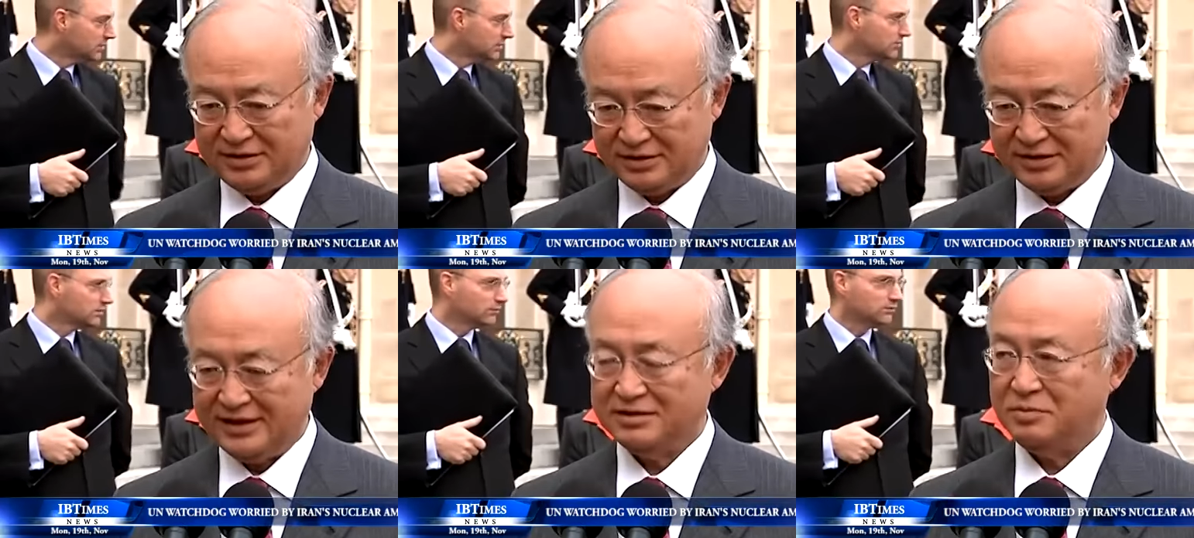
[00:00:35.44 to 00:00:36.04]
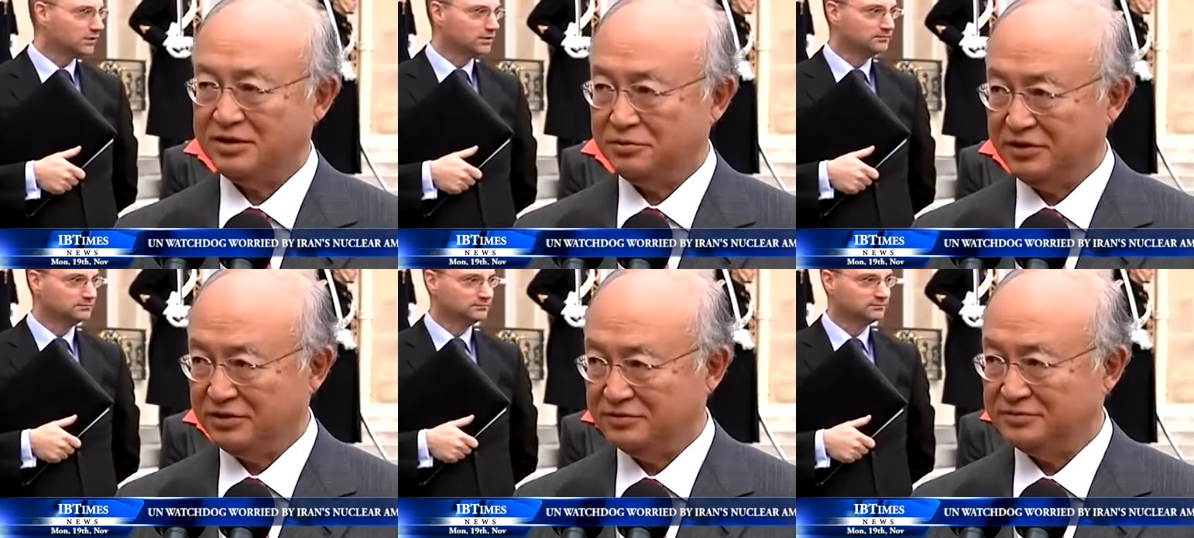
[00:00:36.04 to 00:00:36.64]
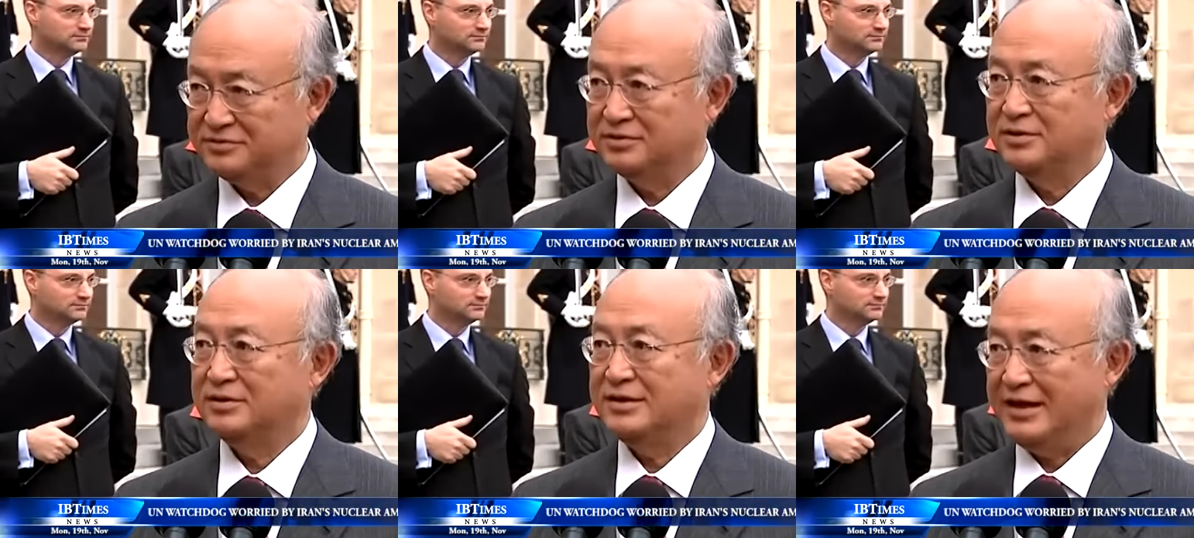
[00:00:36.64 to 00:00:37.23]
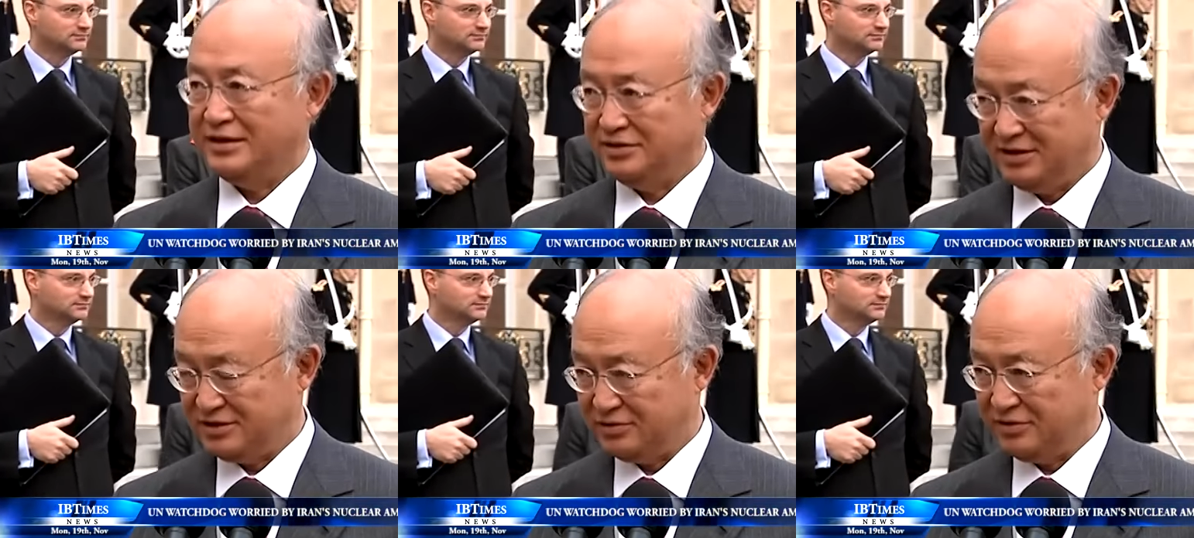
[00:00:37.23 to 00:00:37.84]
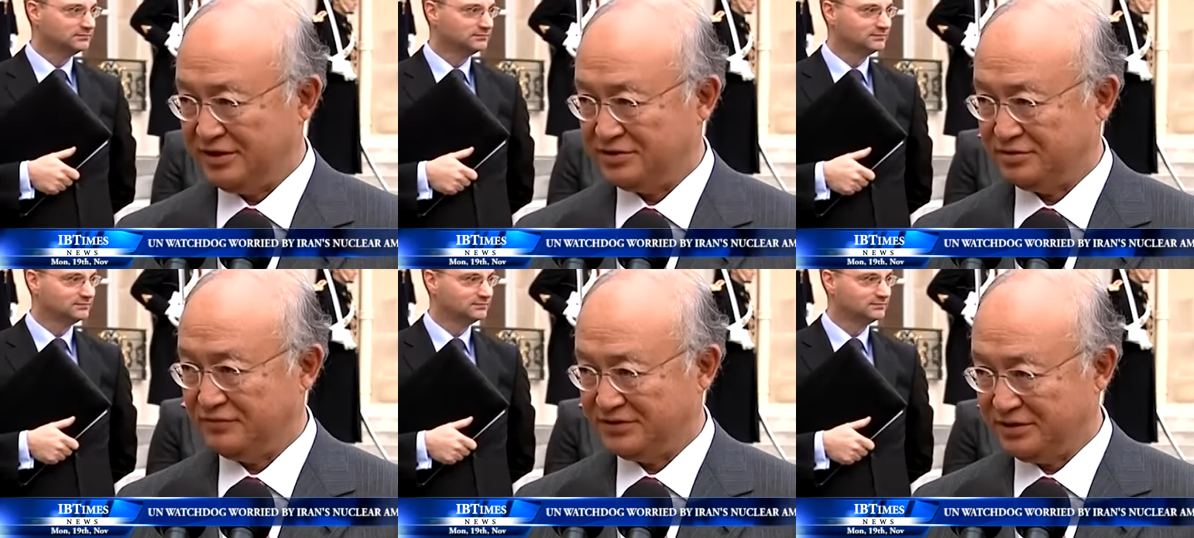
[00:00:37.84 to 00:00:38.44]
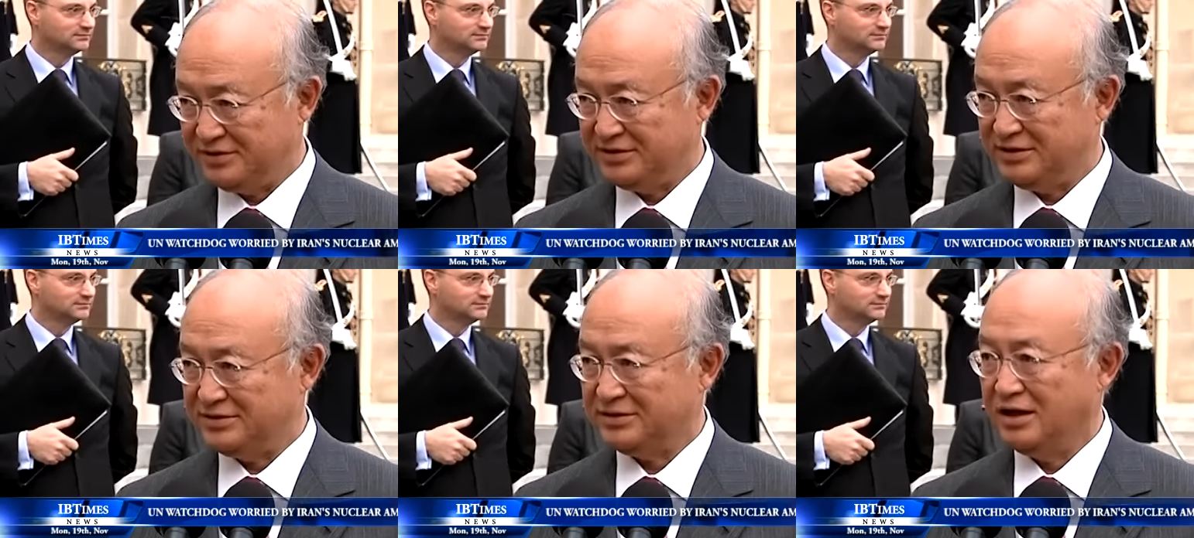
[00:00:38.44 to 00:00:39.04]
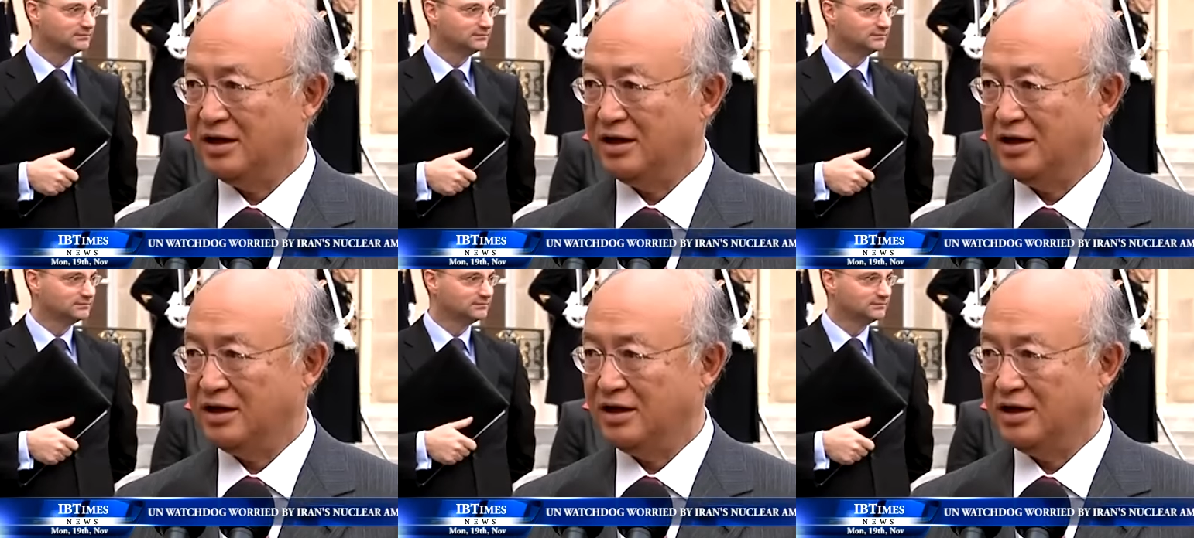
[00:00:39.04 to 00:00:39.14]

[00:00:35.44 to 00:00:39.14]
Speaker 1: declared material and installation facilities